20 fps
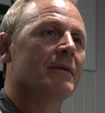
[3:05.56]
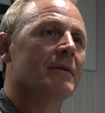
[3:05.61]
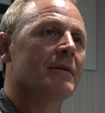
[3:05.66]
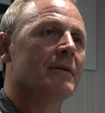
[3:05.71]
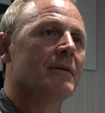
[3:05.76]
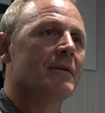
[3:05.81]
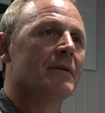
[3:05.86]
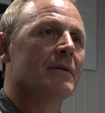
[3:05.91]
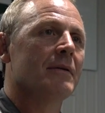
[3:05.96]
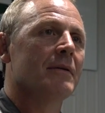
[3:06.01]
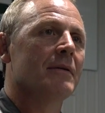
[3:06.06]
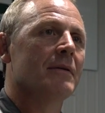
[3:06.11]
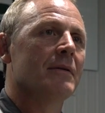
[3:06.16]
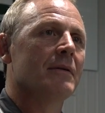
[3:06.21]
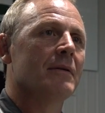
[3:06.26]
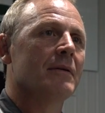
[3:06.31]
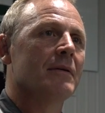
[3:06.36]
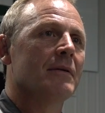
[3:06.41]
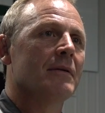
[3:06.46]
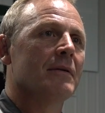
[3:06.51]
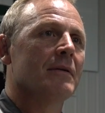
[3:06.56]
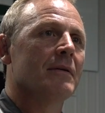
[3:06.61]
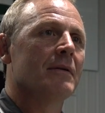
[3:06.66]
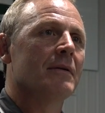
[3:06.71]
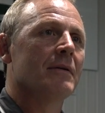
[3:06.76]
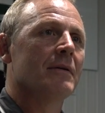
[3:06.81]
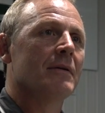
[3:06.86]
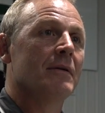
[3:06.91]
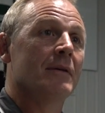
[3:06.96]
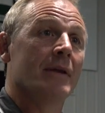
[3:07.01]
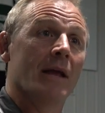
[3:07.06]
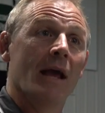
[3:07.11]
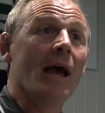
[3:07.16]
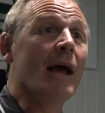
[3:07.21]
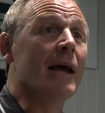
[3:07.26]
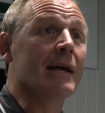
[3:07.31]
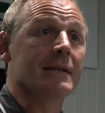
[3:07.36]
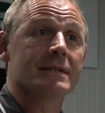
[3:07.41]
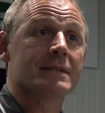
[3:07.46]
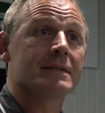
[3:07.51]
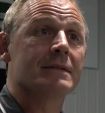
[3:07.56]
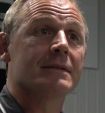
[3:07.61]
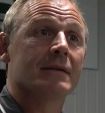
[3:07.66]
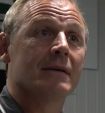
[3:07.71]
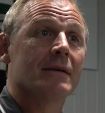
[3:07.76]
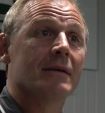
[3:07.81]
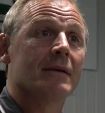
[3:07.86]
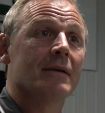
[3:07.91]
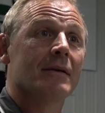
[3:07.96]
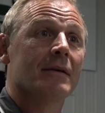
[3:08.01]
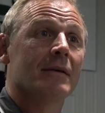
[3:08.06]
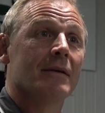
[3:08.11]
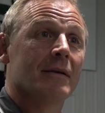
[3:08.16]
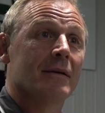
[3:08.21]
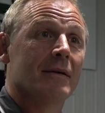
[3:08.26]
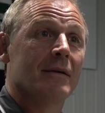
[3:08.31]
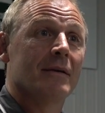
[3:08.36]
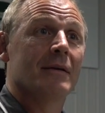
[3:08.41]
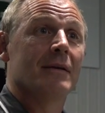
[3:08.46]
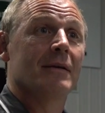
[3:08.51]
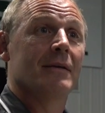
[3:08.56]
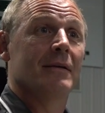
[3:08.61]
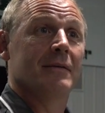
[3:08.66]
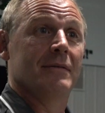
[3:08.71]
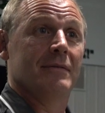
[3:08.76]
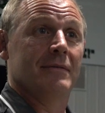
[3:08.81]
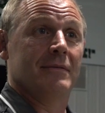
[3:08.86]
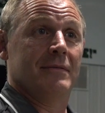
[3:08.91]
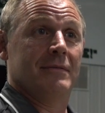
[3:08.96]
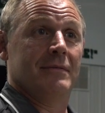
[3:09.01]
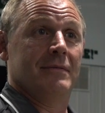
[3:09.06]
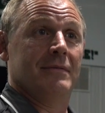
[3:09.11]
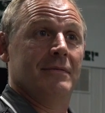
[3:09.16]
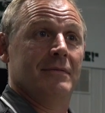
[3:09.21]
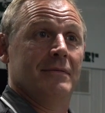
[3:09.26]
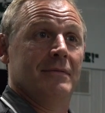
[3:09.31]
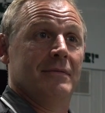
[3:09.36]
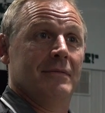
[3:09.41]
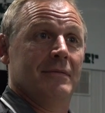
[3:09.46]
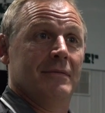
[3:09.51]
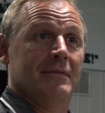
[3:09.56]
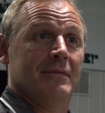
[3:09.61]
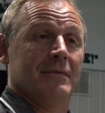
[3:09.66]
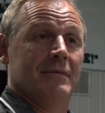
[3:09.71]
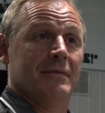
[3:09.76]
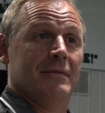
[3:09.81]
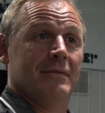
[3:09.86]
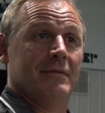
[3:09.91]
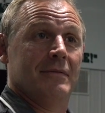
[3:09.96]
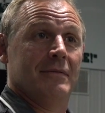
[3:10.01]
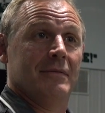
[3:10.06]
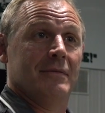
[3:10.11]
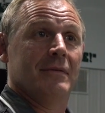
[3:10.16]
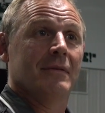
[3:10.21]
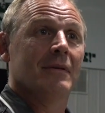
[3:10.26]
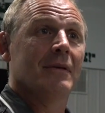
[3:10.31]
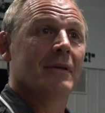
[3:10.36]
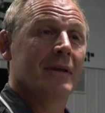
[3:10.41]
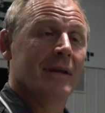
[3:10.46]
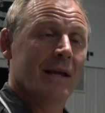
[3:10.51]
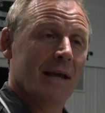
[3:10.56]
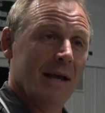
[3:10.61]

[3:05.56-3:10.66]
Saitiev looks like a librarian. He has a beard. He looks tall. He looks kind of awkward.